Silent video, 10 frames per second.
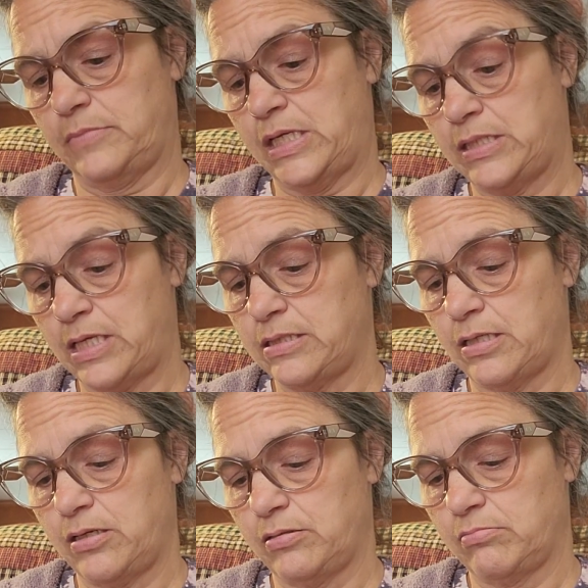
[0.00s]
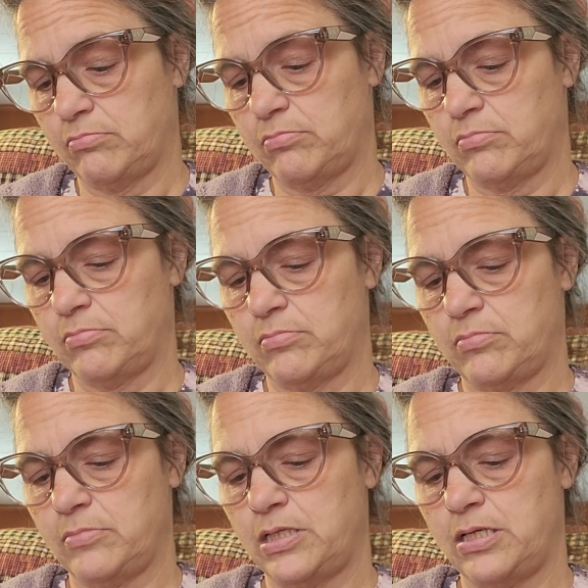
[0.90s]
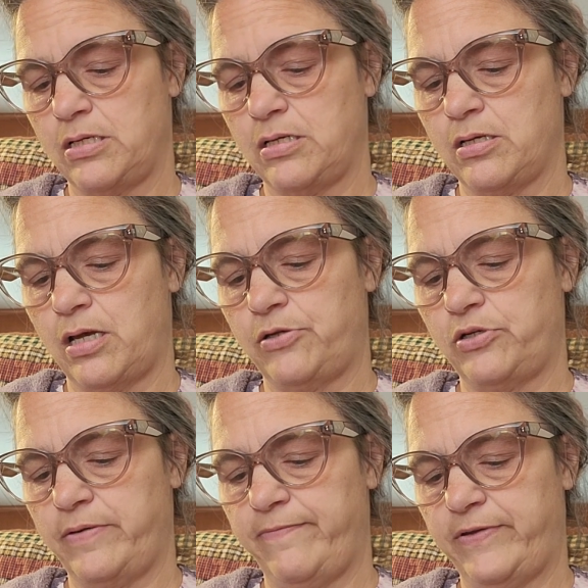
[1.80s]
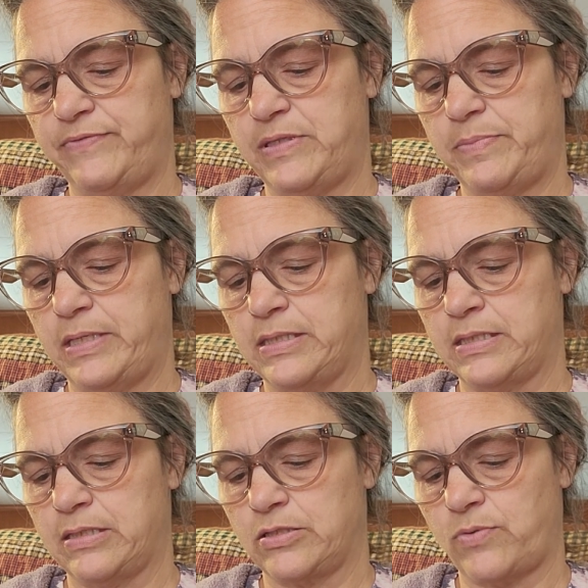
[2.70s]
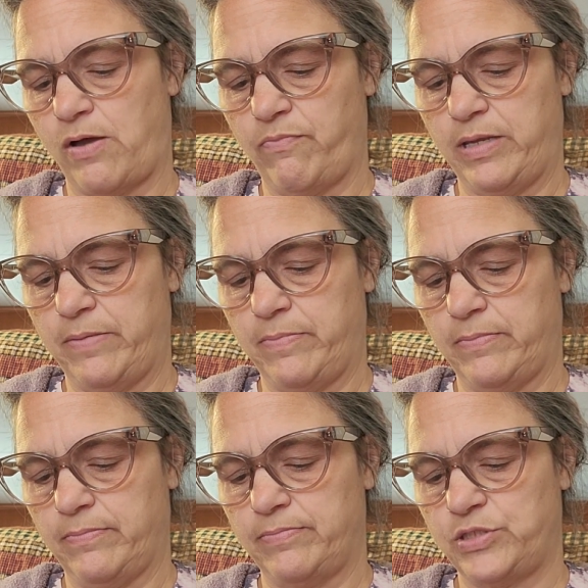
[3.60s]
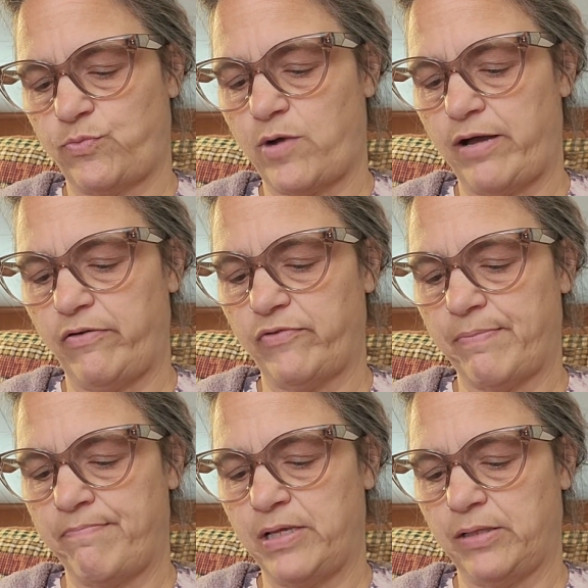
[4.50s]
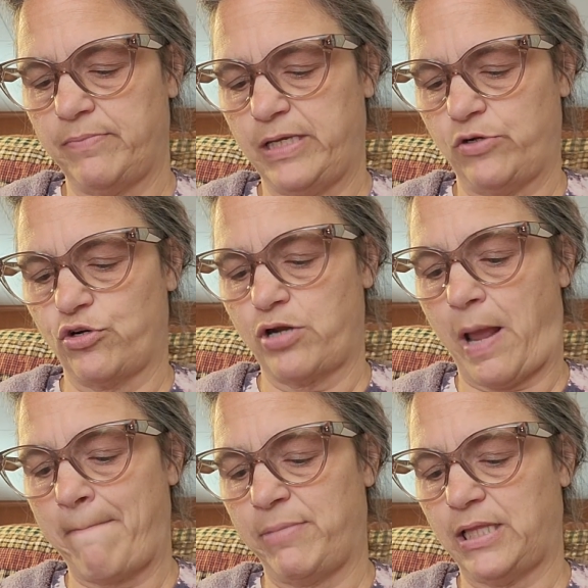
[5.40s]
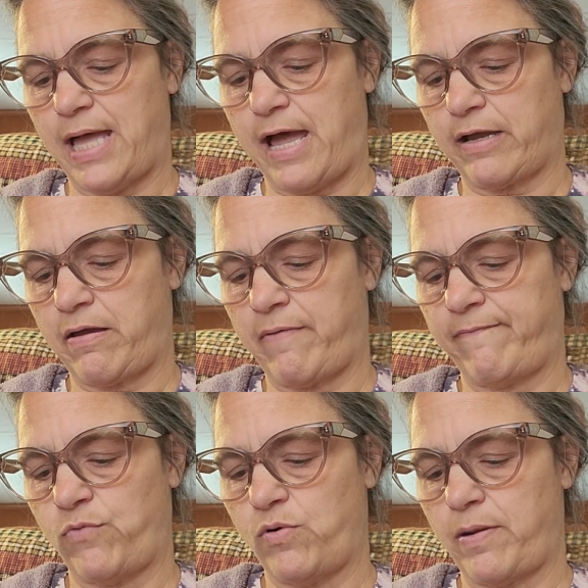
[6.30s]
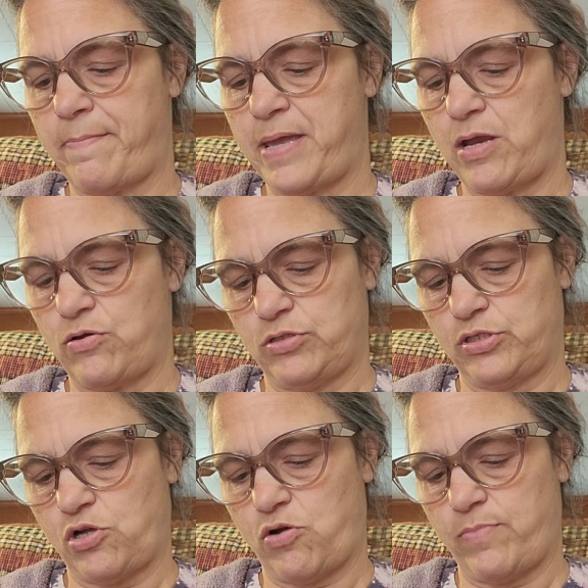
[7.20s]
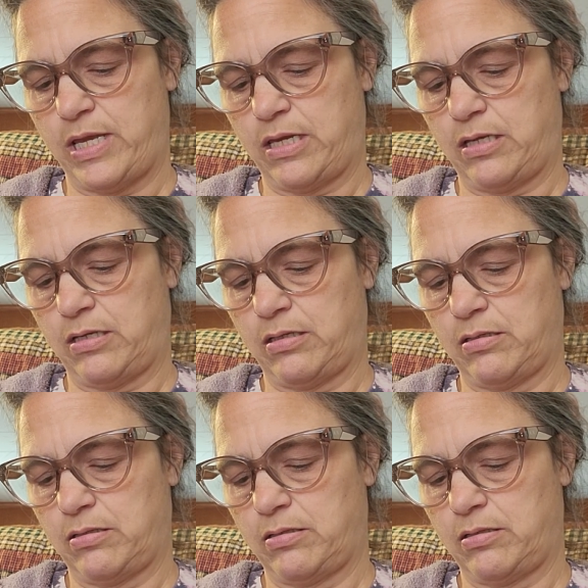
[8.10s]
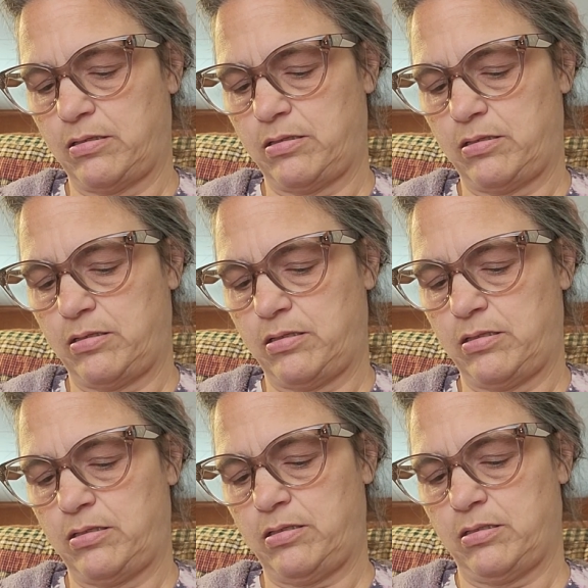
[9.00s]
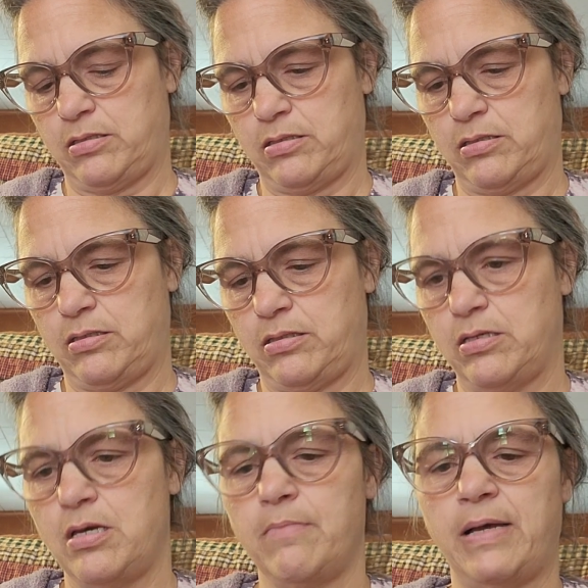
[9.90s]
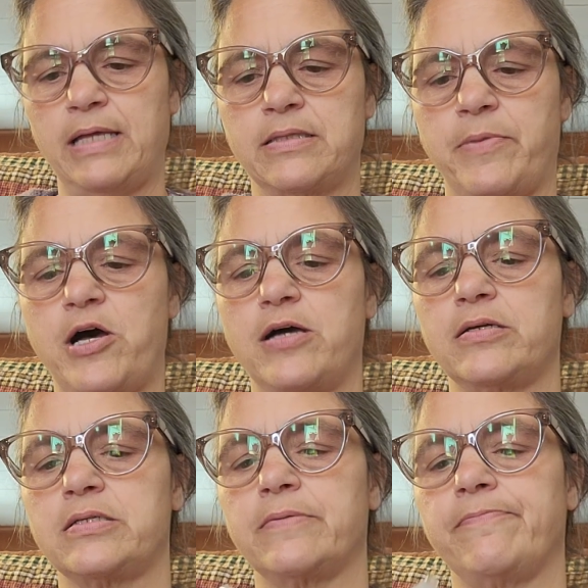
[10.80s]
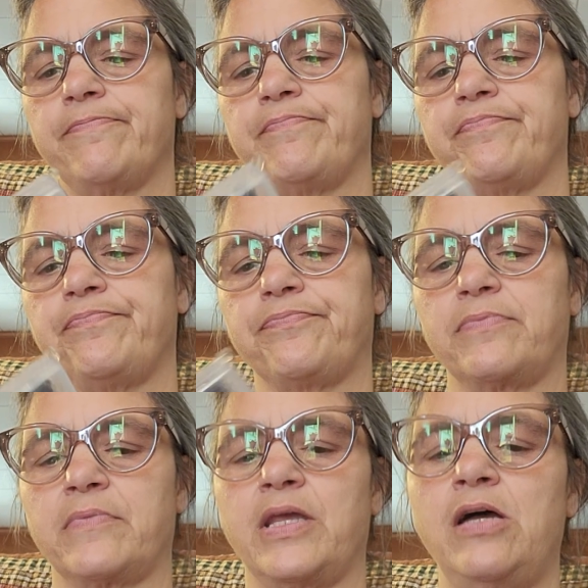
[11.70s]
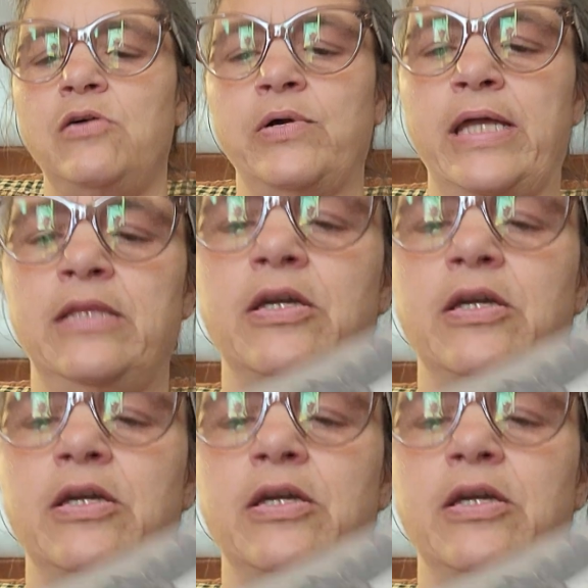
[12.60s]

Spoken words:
It says they're 150 pieces, 12 millimeter black for Bear's doll making. Huh. But I like the box. Oh, and look